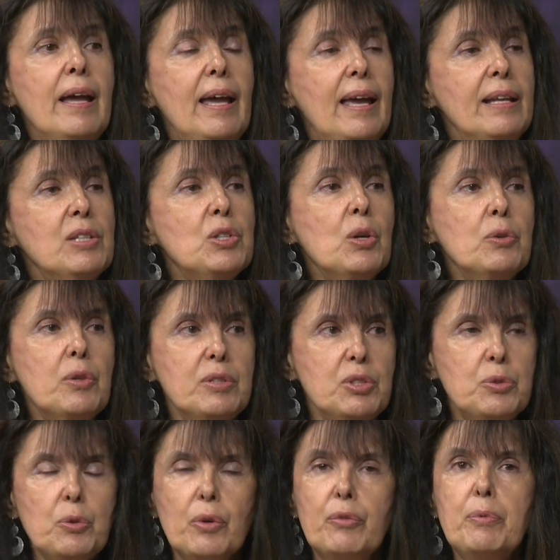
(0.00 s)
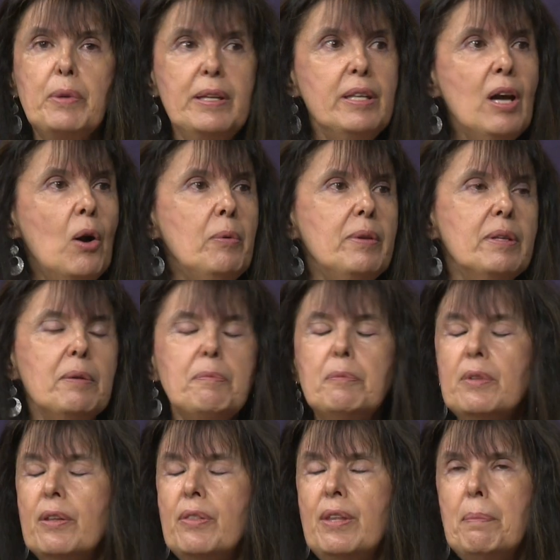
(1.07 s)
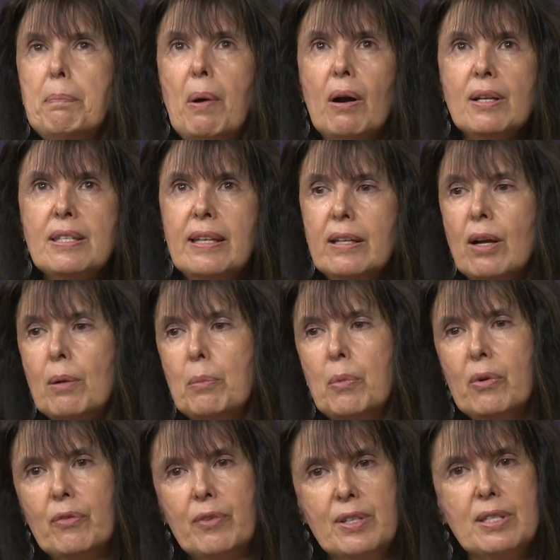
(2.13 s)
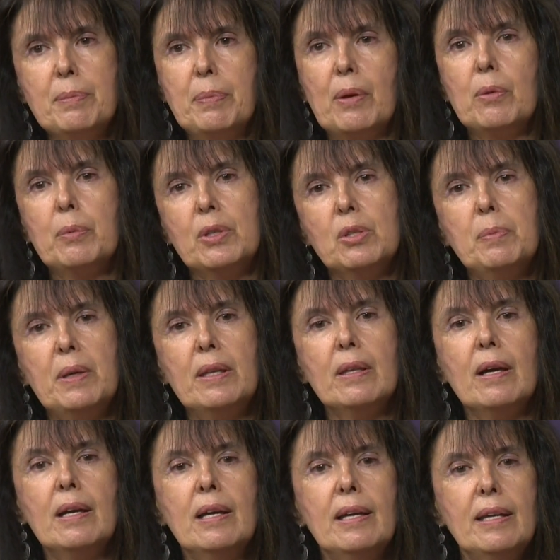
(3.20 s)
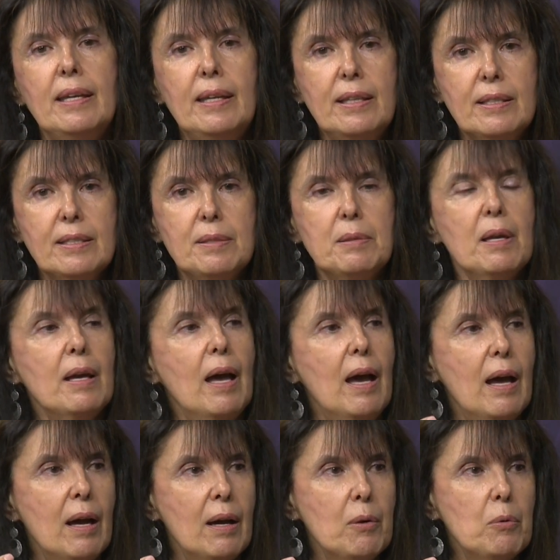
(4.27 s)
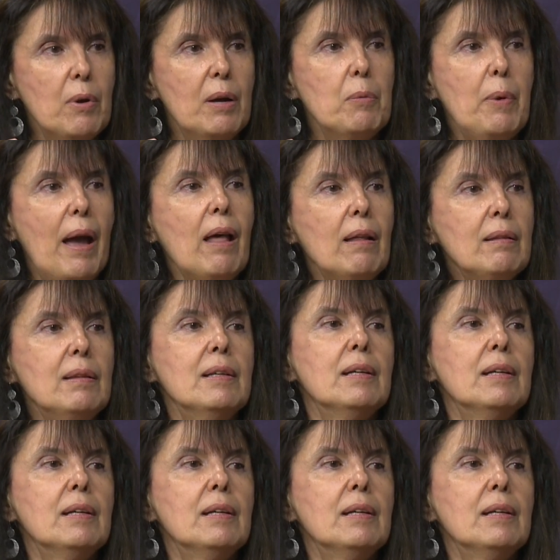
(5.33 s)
and sort of we know the parts that are more visible would be the eat well,